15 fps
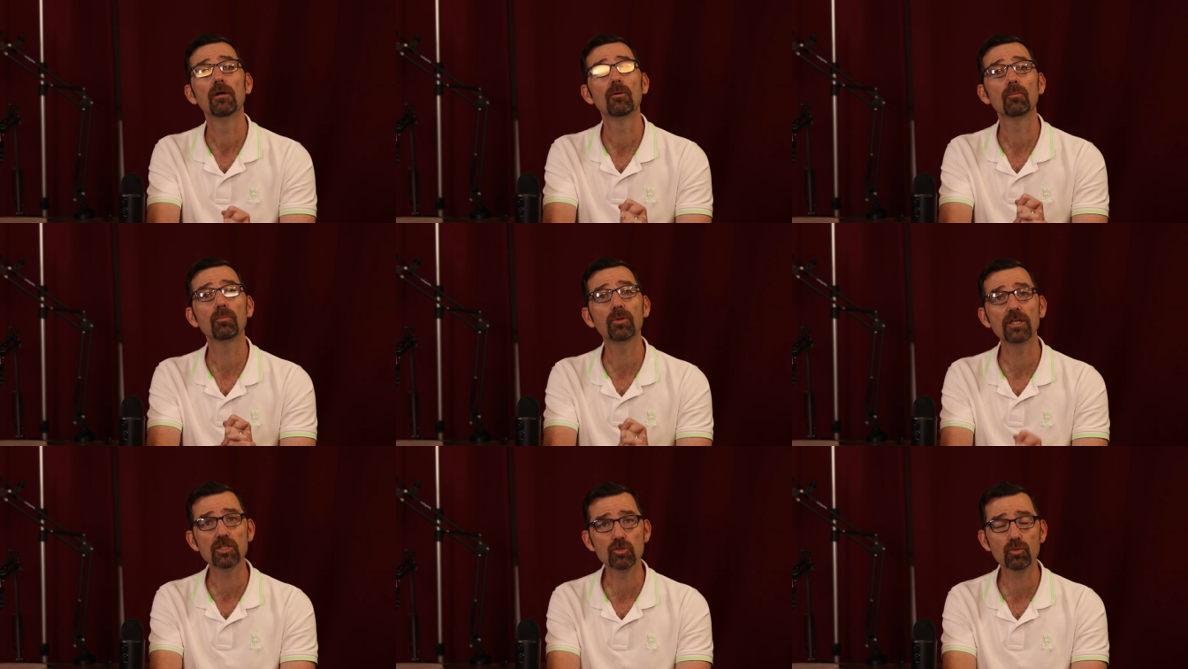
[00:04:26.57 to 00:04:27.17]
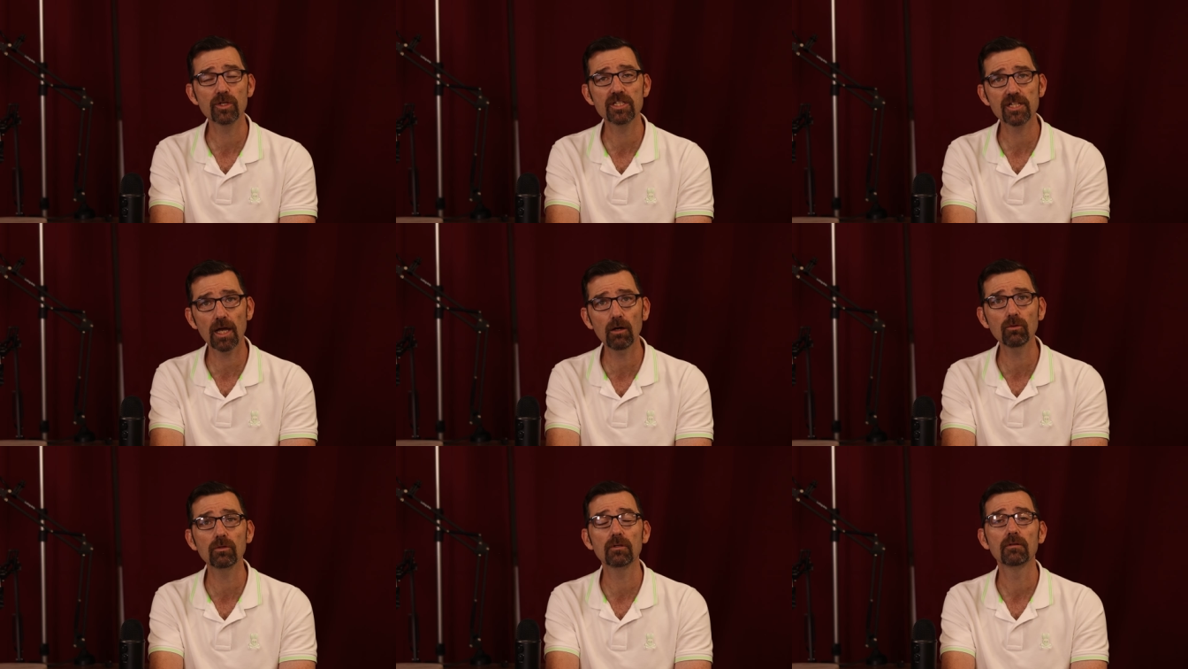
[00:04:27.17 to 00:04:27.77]
Please reach
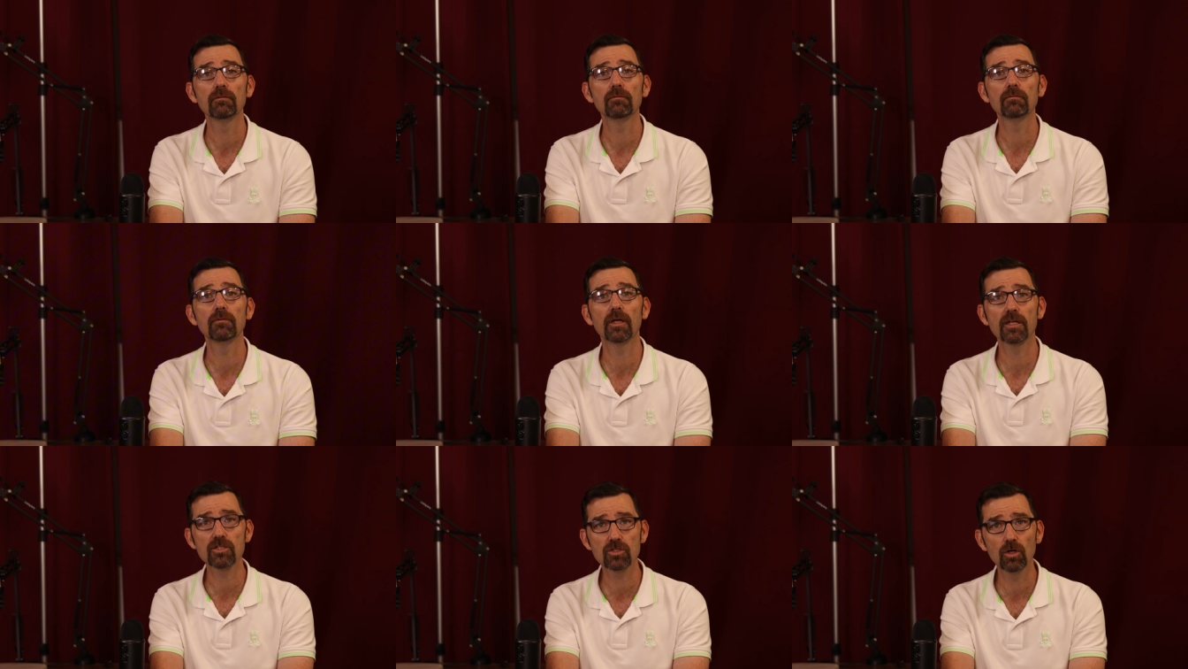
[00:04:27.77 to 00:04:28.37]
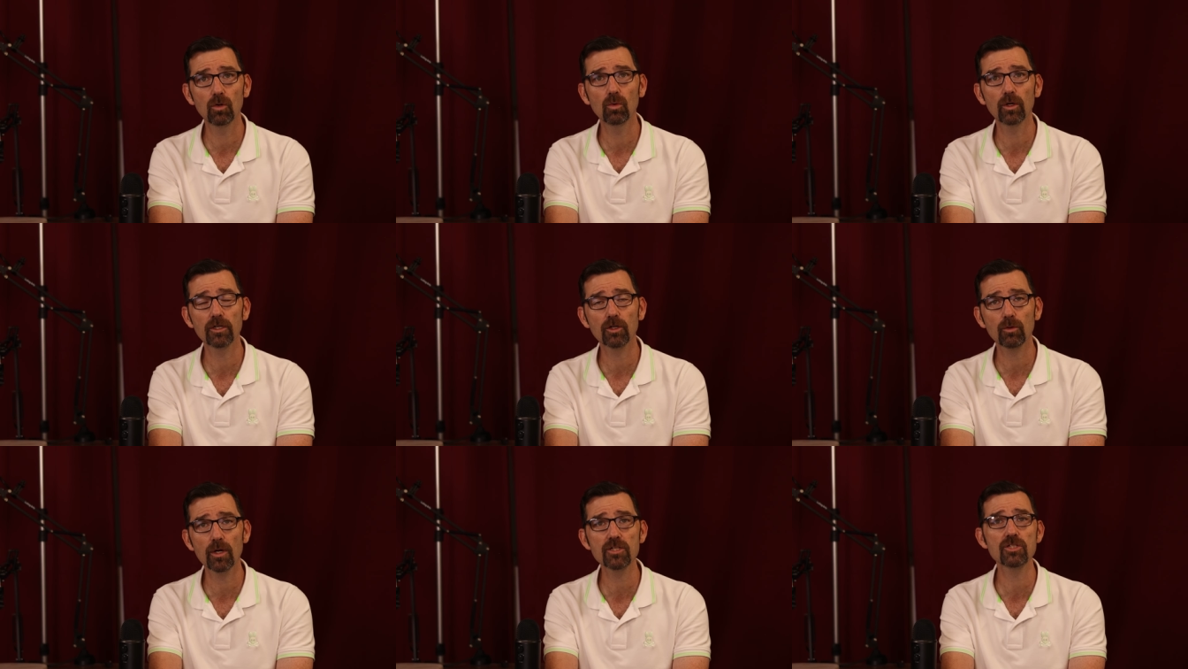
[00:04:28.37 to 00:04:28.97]
out. Let us know what your
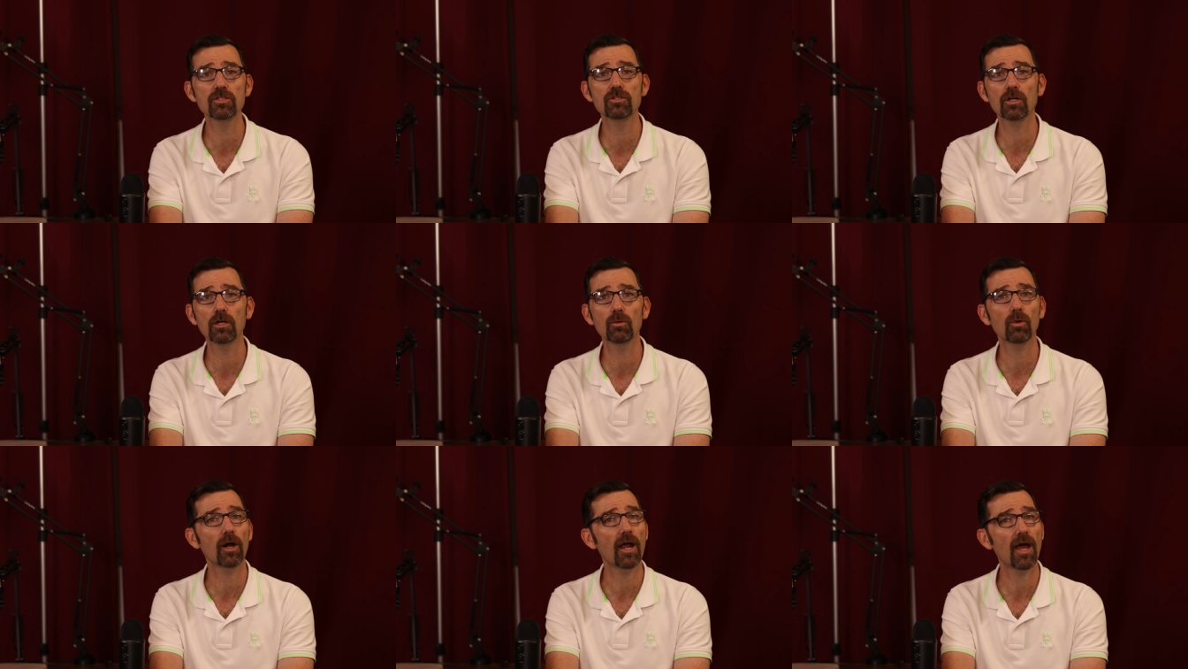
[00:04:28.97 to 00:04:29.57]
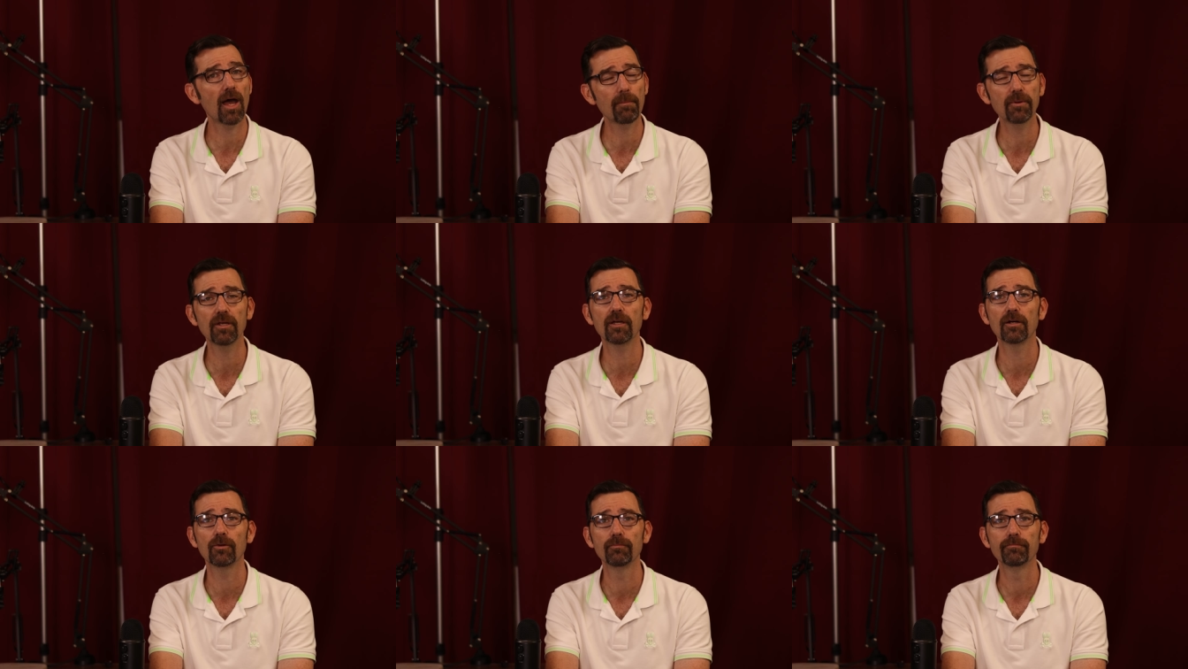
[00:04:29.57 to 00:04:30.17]
questions are. We're happy to help.